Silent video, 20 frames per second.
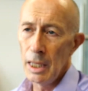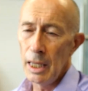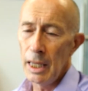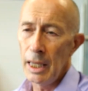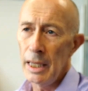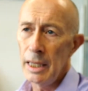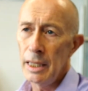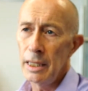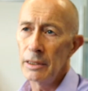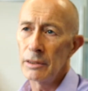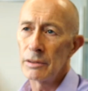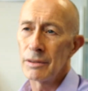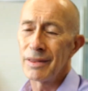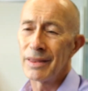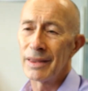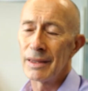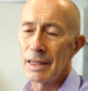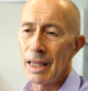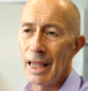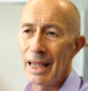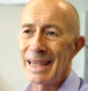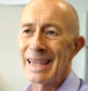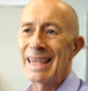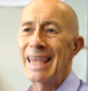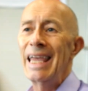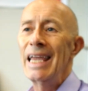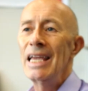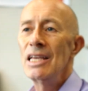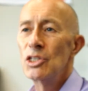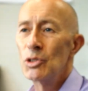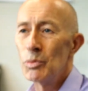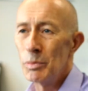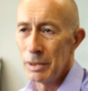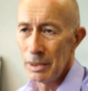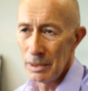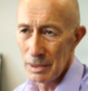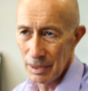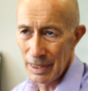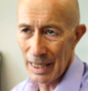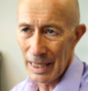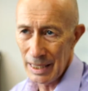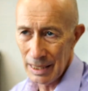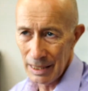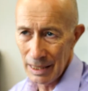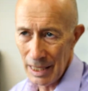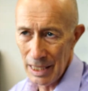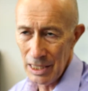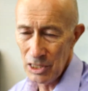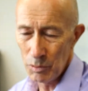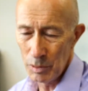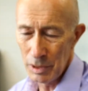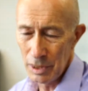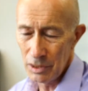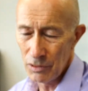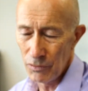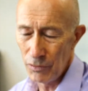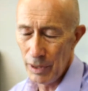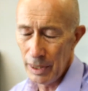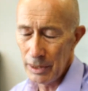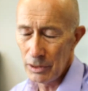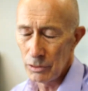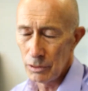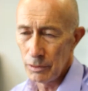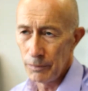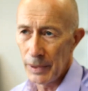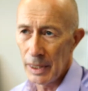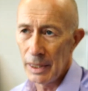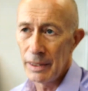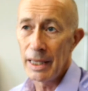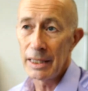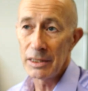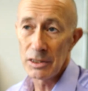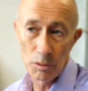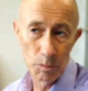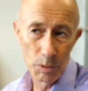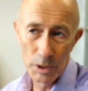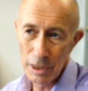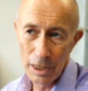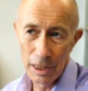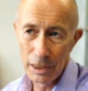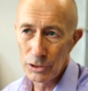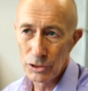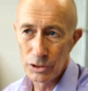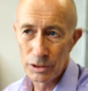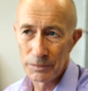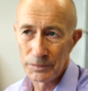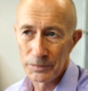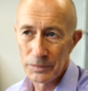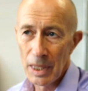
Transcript: And that engagement is vital, and that's communication.